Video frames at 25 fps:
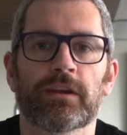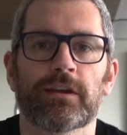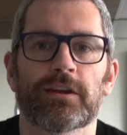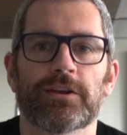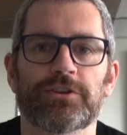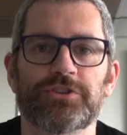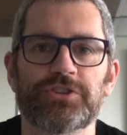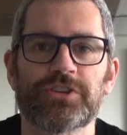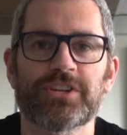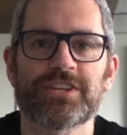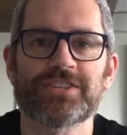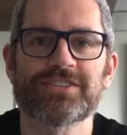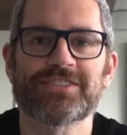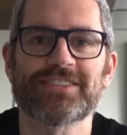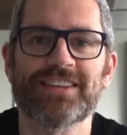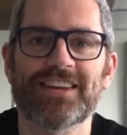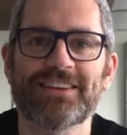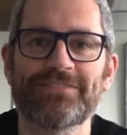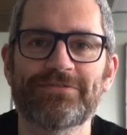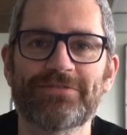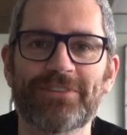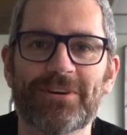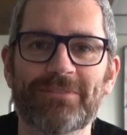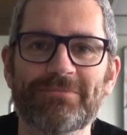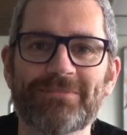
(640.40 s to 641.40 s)
As you can see
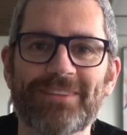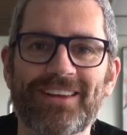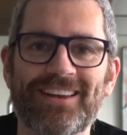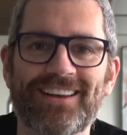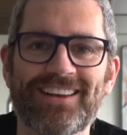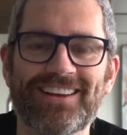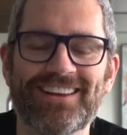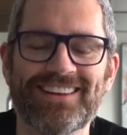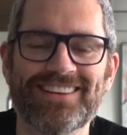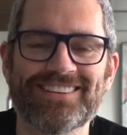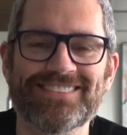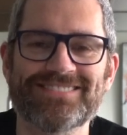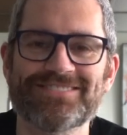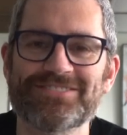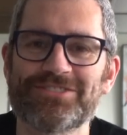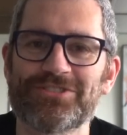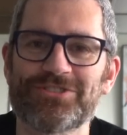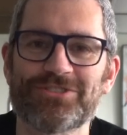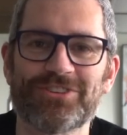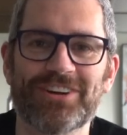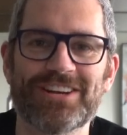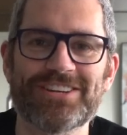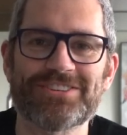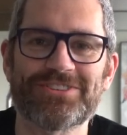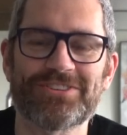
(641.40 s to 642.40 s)
from the
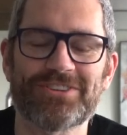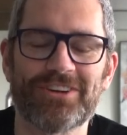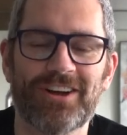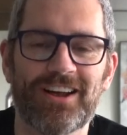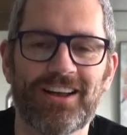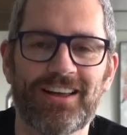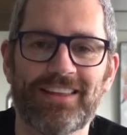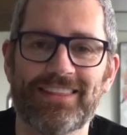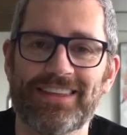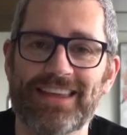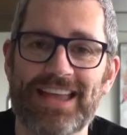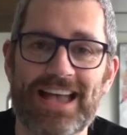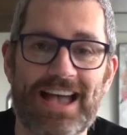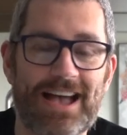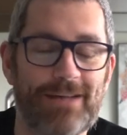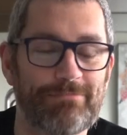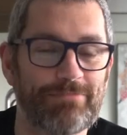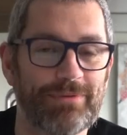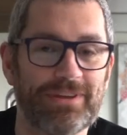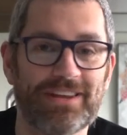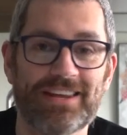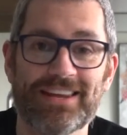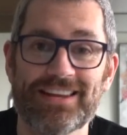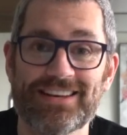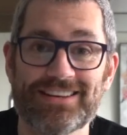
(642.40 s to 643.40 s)
screenshot of the
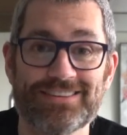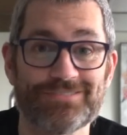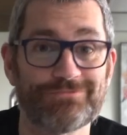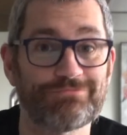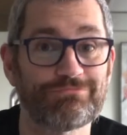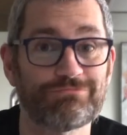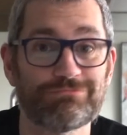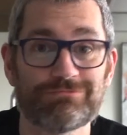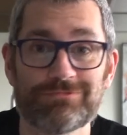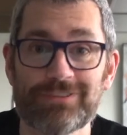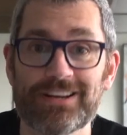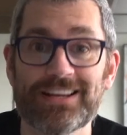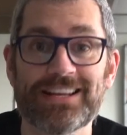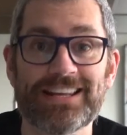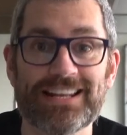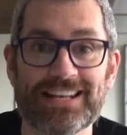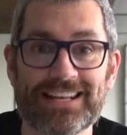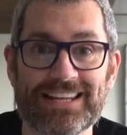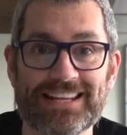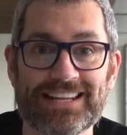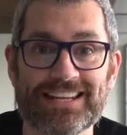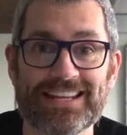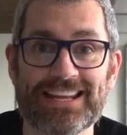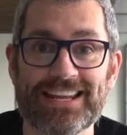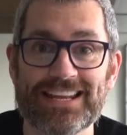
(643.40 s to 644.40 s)
app, it is
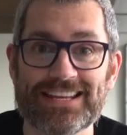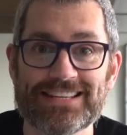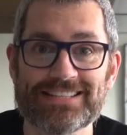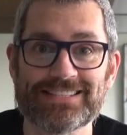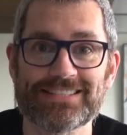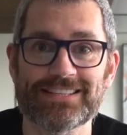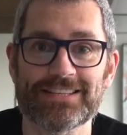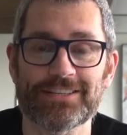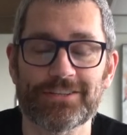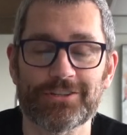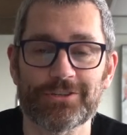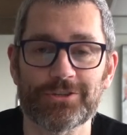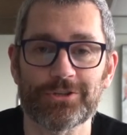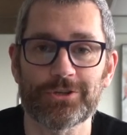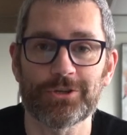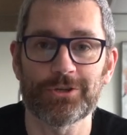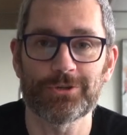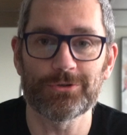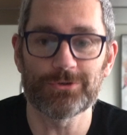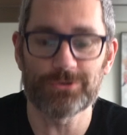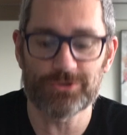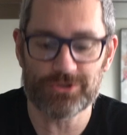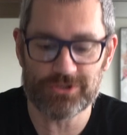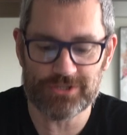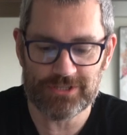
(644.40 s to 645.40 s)
really easy to
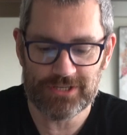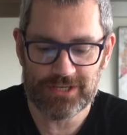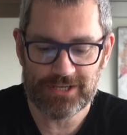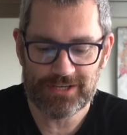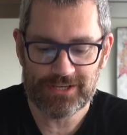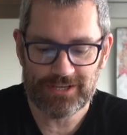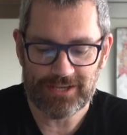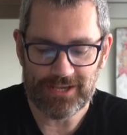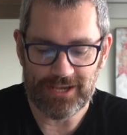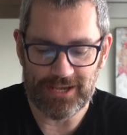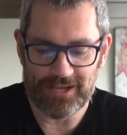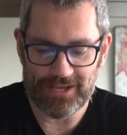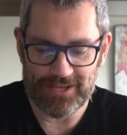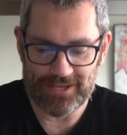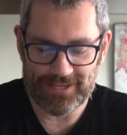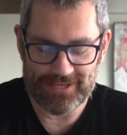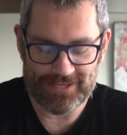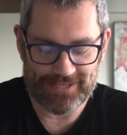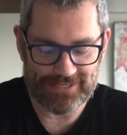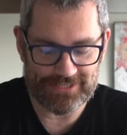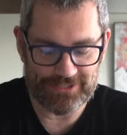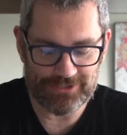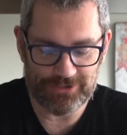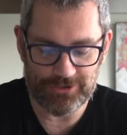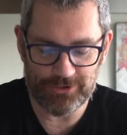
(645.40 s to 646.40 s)
use.
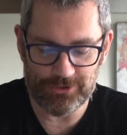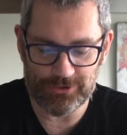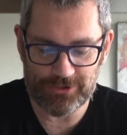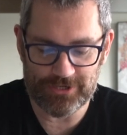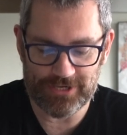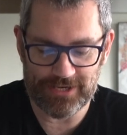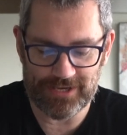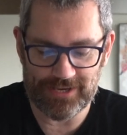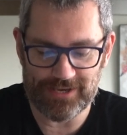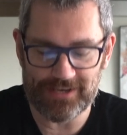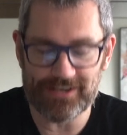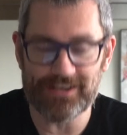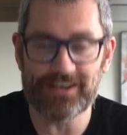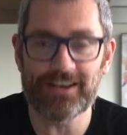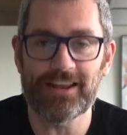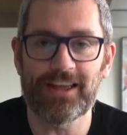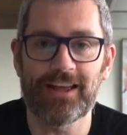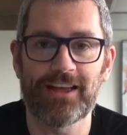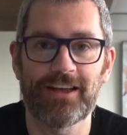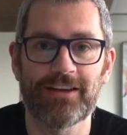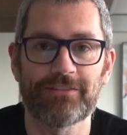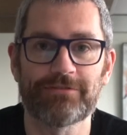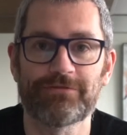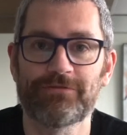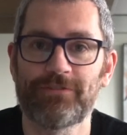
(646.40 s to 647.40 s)
You
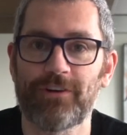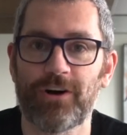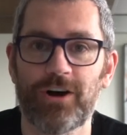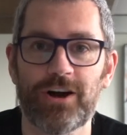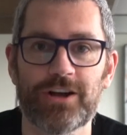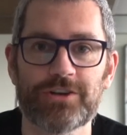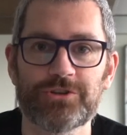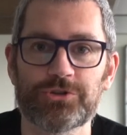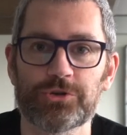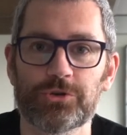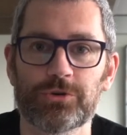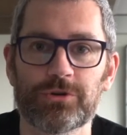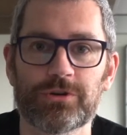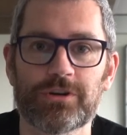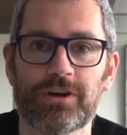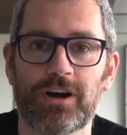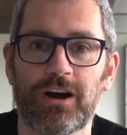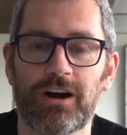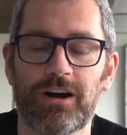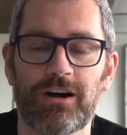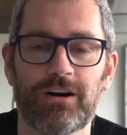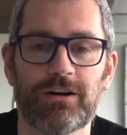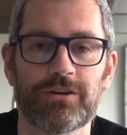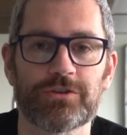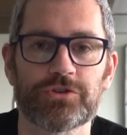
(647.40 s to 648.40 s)
can find your
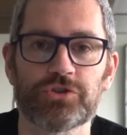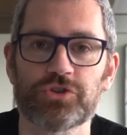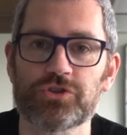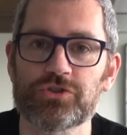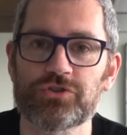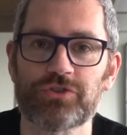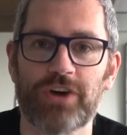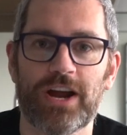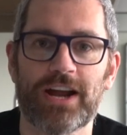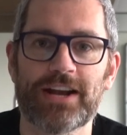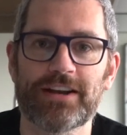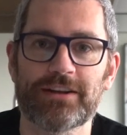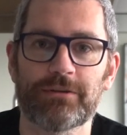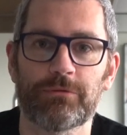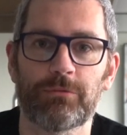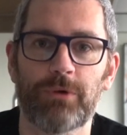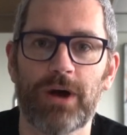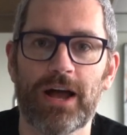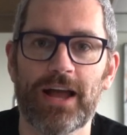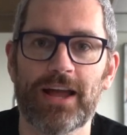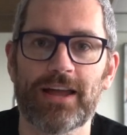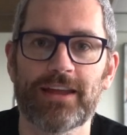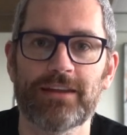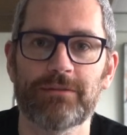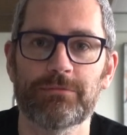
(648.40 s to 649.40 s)
car straight
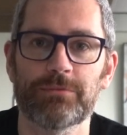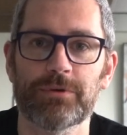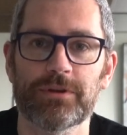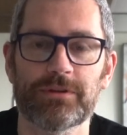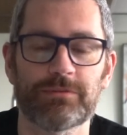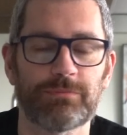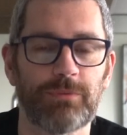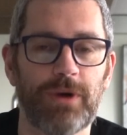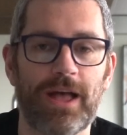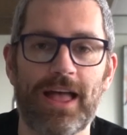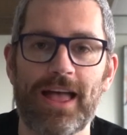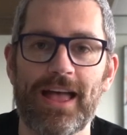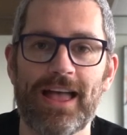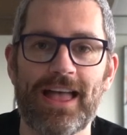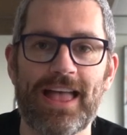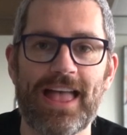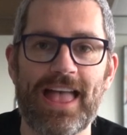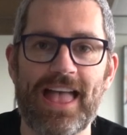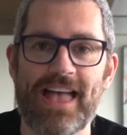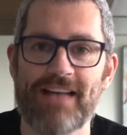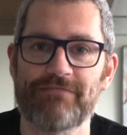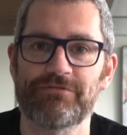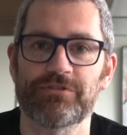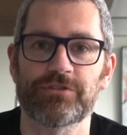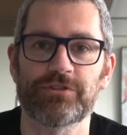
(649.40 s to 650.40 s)
away with
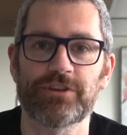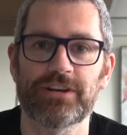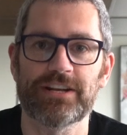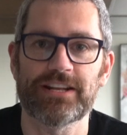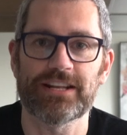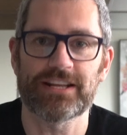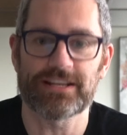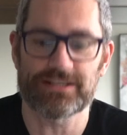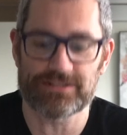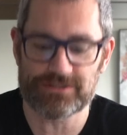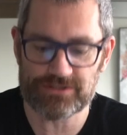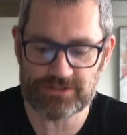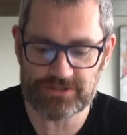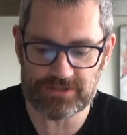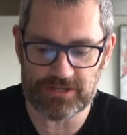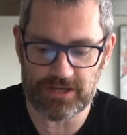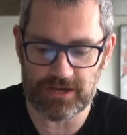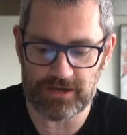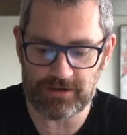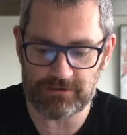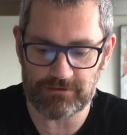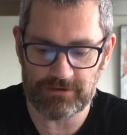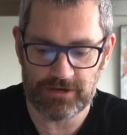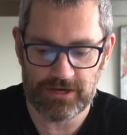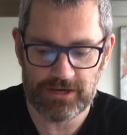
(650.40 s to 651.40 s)
wherever it is.
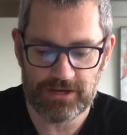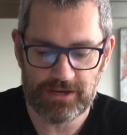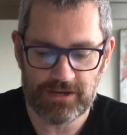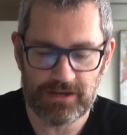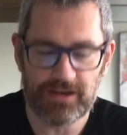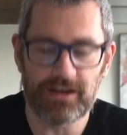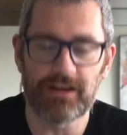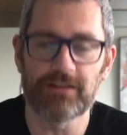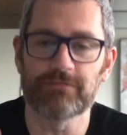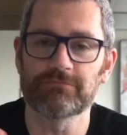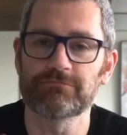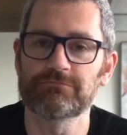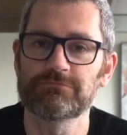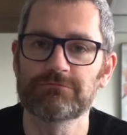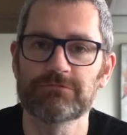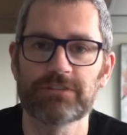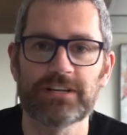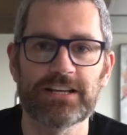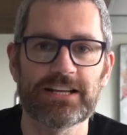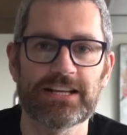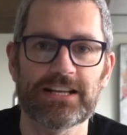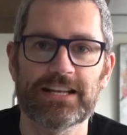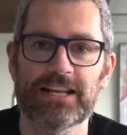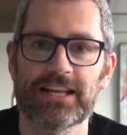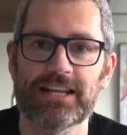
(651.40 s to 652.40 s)
So
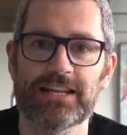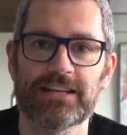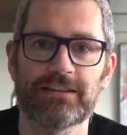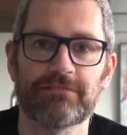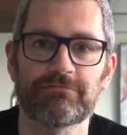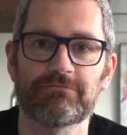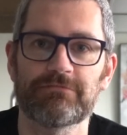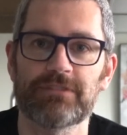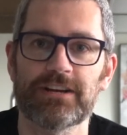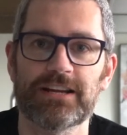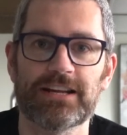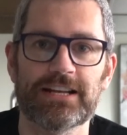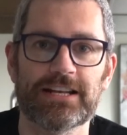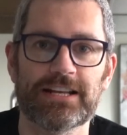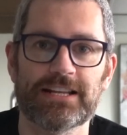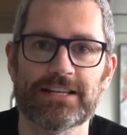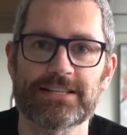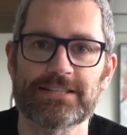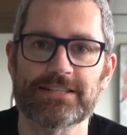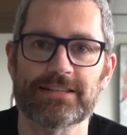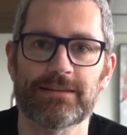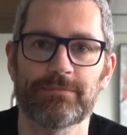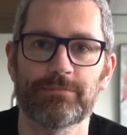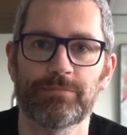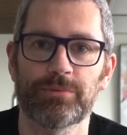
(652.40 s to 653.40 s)
really
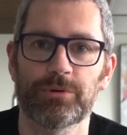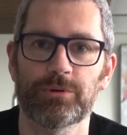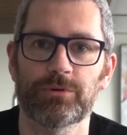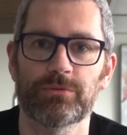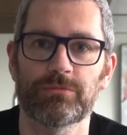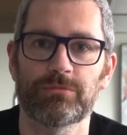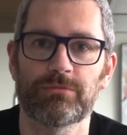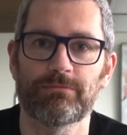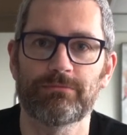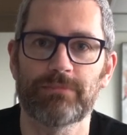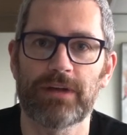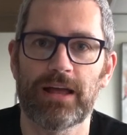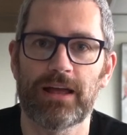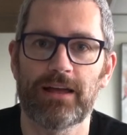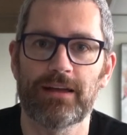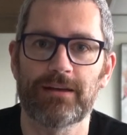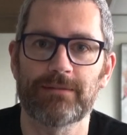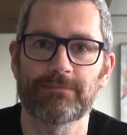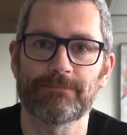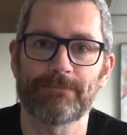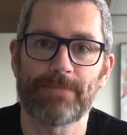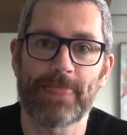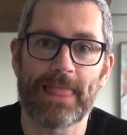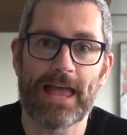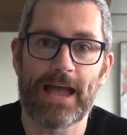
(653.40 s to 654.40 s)
simple
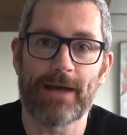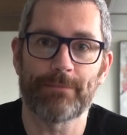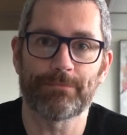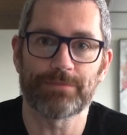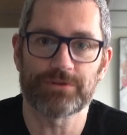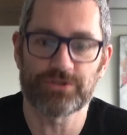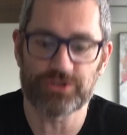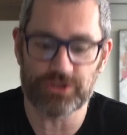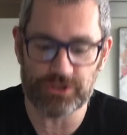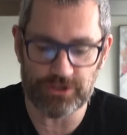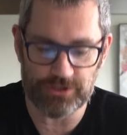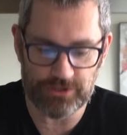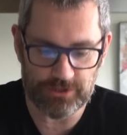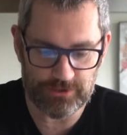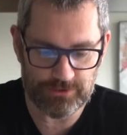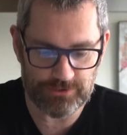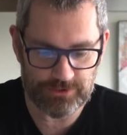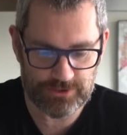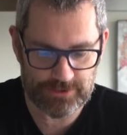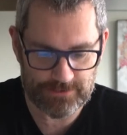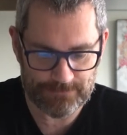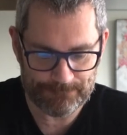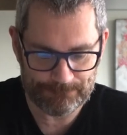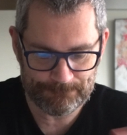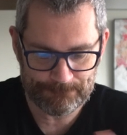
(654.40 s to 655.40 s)
app to
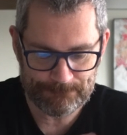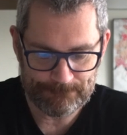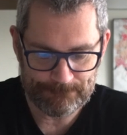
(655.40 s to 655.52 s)
use.